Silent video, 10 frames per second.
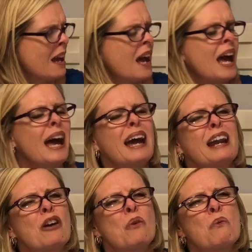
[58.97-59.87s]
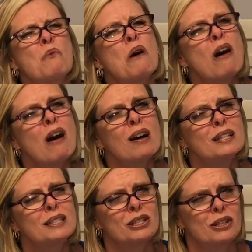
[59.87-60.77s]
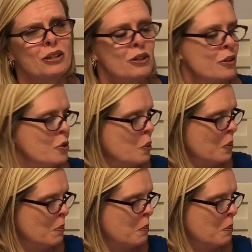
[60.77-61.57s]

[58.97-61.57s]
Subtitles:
I don't want to,